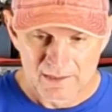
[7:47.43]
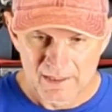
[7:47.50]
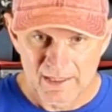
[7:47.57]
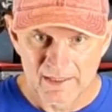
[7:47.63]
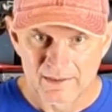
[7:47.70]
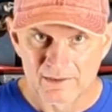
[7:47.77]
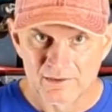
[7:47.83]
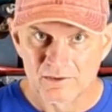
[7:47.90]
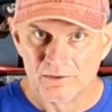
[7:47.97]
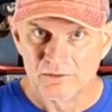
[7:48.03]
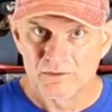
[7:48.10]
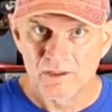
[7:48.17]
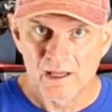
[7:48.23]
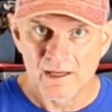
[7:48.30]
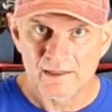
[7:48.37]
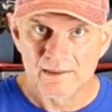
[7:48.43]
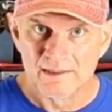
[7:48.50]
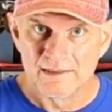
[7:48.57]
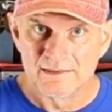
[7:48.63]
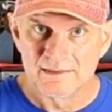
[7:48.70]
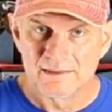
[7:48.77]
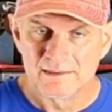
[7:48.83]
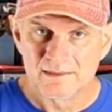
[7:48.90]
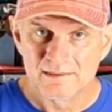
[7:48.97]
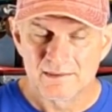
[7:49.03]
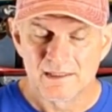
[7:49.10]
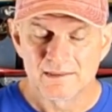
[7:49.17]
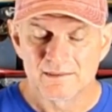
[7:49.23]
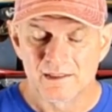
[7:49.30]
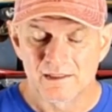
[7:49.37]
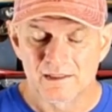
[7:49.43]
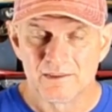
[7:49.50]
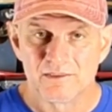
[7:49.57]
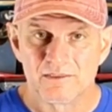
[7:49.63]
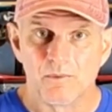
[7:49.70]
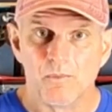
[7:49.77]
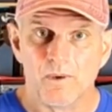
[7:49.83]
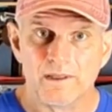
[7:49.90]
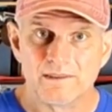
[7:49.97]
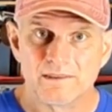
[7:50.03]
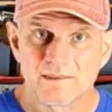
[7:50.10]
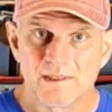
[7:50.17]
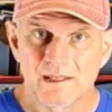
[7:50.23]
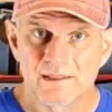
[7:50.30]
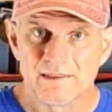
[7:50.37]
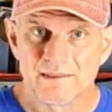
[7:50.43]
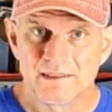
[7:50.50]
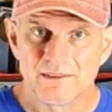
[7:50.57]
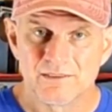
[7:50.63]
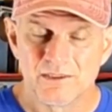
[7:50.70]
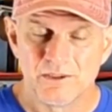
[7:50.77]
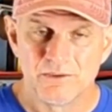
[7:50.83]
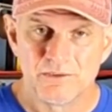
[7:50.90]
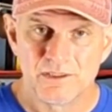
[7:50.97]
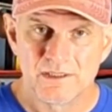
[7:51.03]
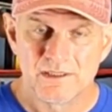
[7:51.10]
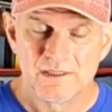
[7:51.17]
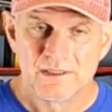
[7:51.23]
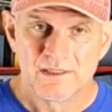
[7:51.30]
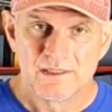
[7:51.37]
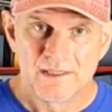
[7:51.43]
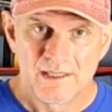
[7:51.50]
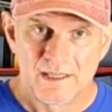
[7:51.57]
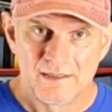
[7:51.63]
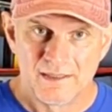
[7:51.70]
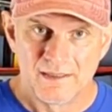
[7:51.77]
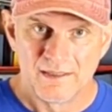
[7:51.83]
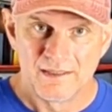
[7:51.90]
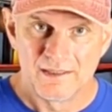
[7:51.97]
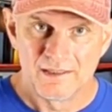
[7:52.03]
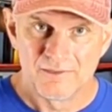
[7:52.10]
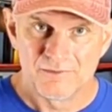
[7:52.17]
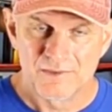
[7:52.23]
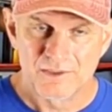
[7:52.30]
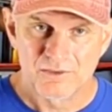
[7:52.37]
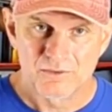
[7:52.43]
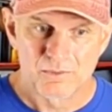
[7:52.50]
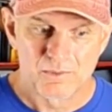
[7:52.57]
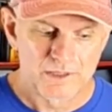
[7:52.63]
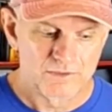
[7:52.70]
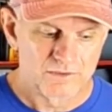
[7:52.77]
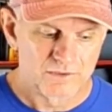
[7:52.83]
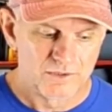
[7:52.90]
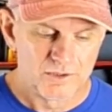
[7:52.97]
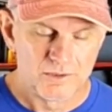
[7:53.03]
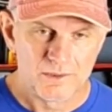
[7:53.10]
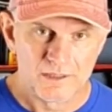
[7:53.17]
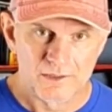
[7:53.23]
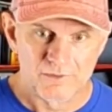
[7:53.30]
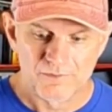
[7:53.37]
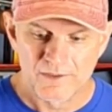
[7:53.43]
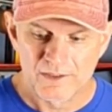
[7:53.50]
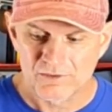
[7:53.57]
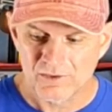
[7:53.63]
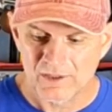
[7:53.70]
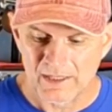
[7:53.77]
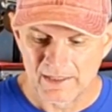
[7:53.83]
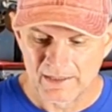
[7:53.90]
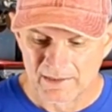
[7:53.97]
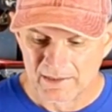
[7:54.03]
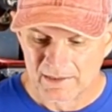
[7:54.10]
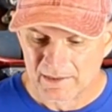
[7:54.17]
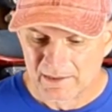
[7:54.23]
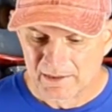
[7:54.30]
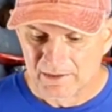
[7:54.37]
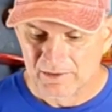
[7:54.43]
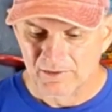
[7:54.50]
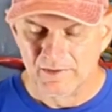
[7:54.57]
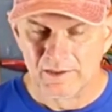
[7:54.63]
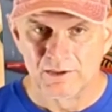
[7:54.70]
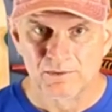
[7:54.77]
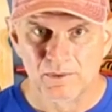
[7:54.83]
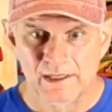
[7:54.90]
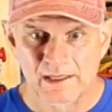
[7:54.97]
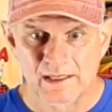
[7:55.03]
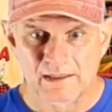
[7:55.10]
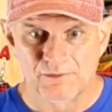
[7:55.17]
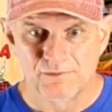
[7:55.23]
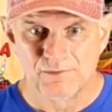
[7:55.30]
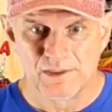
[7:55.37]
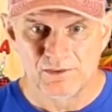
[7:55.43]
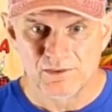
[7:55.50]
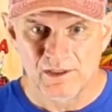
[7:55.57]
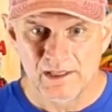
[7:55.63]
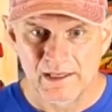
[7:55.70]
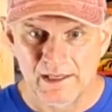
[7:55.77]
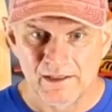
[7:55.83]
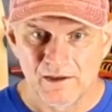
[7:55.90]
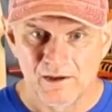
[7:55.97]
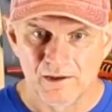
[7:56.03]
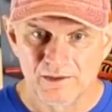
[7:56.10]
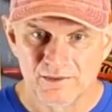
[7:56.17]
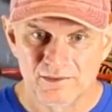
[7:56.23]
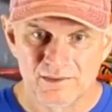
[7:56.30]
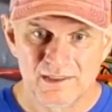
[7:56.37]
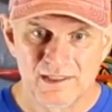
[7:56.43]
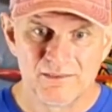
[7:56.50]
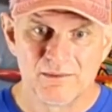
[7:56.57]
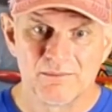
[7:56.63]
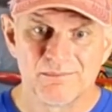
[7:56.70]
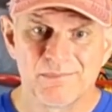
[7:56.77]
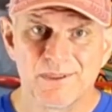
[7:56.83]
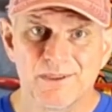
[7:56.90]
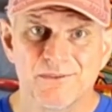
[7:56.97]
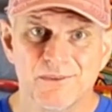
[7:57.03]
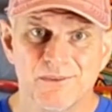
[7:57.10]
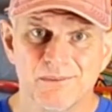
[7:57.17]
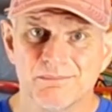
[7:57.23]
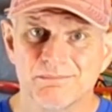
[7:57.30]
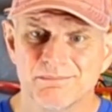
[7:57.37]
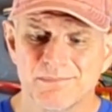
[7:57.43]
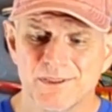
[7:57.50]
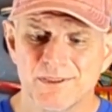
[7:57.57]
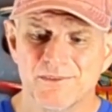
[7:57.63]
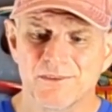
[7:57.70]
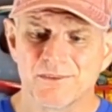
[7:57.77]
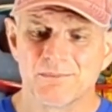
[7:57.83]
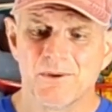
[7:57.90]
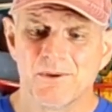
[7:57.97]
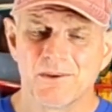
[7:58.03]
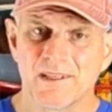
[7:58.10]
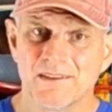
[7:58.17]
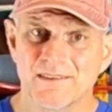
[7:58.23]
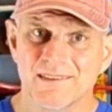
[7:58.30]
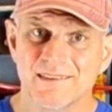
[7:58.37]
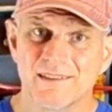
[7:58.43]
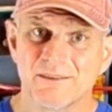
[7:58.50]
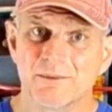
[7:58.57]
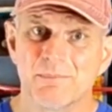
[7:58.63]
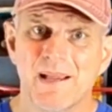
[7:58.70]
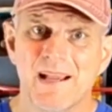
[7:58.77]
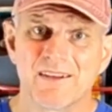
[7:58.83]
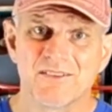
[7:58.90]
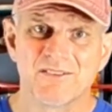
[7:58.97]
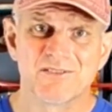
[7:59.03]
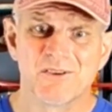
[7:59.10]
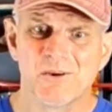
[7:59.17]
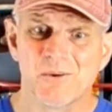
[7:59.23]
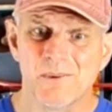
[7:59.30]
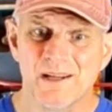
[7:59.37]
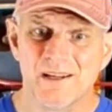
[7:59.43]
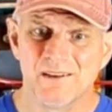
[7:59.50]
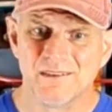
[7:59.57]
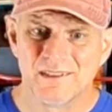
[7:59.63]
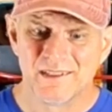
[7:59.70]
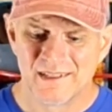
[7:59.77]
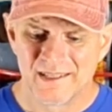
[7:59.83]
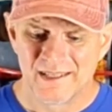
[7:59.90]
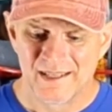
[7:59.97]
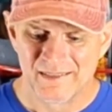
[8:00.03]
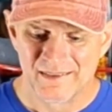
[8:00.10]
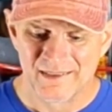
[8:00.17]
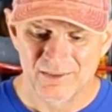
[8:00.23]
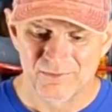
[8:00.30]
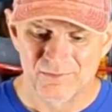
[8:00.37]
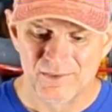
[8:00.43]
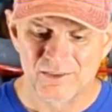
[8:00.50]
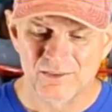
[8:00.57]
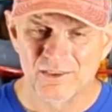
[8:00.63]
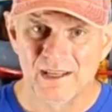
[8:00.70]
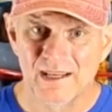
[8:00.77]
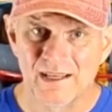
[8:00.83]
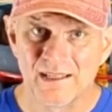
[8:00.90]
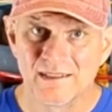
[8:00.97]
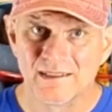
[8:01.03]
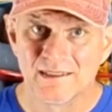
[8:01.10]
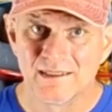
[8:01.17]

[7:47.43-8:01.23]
I had the 2 stock lenses, not stock lenses, the 1 stock lens I showed you, and then the fixed 22 and the fisheye. So this one I got the fisheye, Artisan 7, beautiful, beautiful small case. This thing was packaged so well, and this fisheye